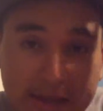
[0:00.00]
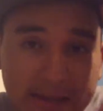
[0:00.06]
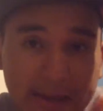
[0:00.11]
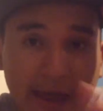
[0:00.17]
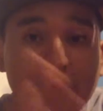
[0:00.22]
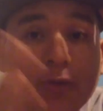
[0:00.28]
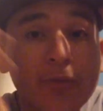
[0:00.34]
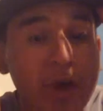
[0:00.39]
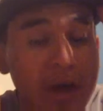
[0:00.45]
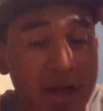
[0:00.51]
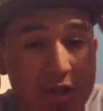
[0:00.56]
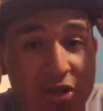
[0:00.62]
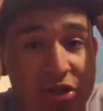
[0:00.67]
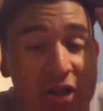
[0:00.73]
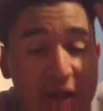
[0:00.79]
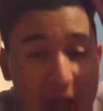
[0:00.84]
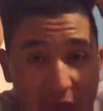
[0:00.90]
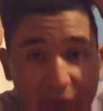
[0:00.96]
that
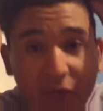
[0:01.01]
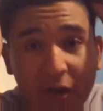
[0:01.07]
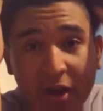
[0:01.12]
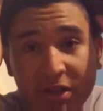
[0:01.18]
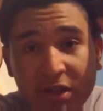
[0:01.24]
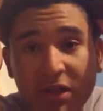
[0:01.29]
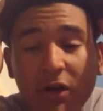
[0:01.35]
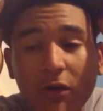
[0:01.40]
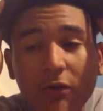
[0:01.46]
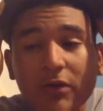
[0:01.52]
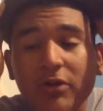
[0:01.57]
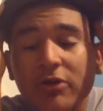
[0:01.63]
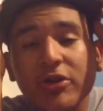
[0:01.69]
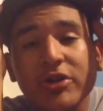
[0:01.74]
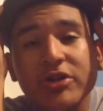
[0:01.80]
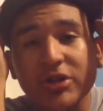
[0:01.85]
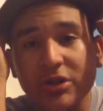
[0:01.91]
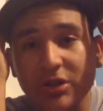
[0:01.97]
range if I did all the
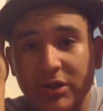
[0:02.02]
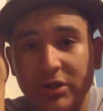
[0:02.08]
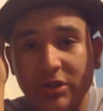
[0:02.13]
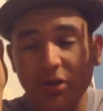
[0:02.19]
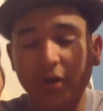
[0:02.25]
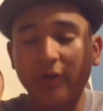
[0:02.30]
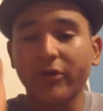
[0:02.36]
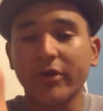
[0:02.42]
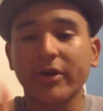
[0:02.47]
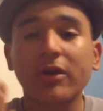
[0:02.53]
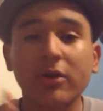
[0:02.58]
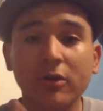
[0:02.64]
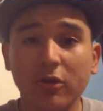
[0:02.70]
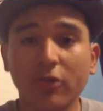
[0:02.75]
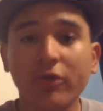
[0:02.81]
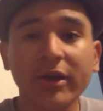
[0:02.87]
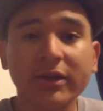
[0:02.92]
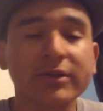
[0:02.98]
corrections there
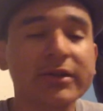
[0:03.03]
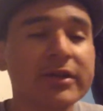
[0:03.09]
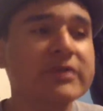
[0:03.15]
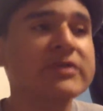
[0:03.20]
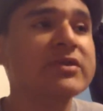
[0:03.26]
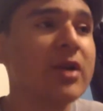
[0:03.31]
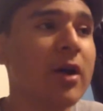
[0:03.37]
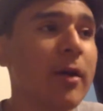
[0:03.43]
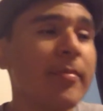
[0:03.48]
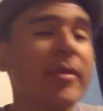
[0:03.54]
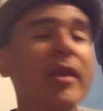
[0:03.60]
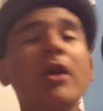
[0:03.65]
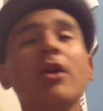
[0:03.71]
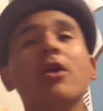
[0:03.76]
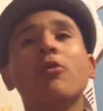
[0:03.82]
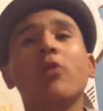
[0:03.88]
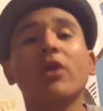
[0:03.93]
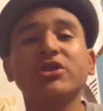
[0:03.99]
correctly. So
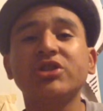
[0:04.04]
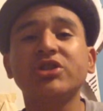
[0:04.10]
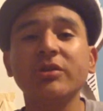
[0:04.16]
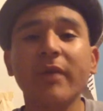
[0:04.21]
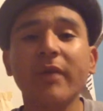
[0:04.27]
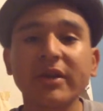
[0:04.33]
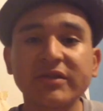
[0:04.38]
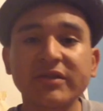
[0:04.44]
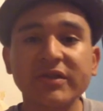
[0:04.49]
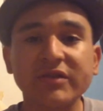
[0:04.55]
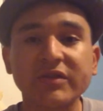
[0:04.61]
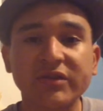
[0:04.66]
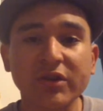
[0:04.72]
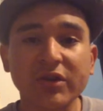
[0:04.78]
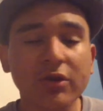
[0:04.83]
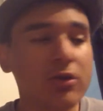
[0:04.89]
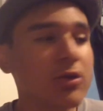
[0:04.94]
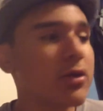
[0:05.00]
what she makes us
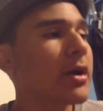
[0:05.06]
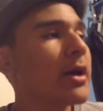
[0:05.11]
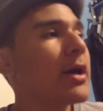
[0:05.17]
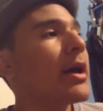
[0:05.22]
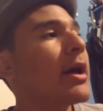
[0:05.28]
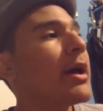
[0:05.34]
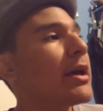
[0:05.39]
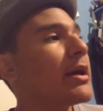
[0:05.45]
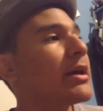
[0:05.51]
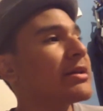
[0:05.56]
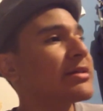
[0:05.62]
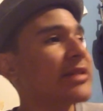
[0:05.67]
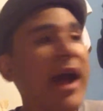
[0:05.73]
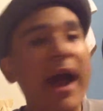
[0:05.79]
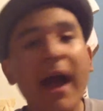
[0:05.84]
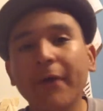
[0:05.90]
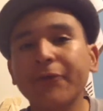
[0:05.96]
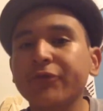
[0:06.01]
do is
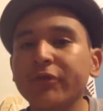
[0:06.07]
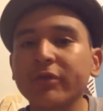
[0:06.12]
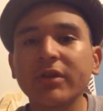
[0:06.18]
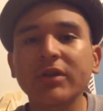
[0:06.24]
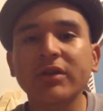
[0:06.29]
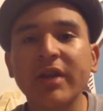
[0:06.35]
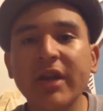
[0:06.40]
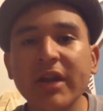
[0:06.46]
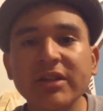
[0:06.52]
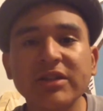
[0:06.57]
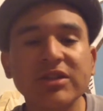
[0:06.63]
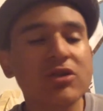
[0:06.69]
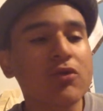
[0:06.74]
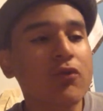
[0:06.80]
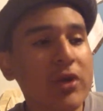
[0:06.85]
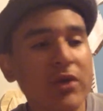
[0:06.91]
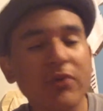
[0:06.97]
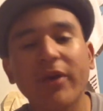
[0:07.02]
after the
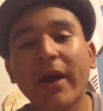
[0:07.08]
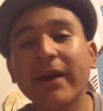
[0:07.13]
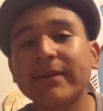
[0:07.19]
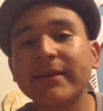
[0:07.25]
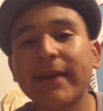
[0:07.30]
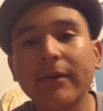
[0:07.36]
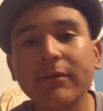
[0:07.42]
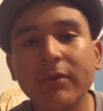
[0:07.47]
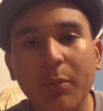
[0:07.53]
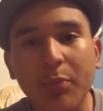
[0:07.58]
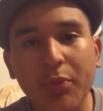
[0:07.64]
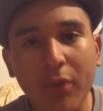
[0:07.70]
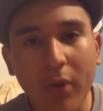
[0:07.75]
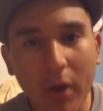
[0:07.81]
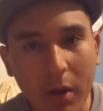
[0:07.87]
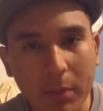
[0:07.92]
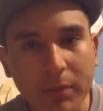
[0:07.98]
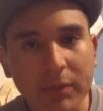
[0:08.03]
test we write down the
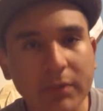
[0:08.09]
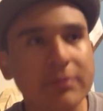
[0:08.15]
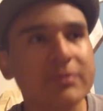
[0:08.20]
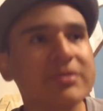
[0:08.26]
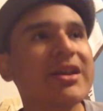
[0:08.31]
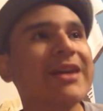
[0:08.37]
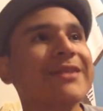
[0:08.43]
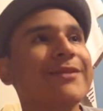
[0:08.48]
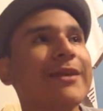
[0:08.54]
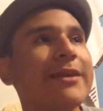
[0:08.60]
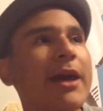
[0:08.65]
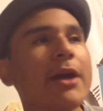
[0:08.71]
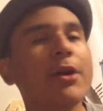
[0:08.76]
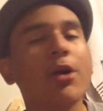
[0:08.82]
problems, and then at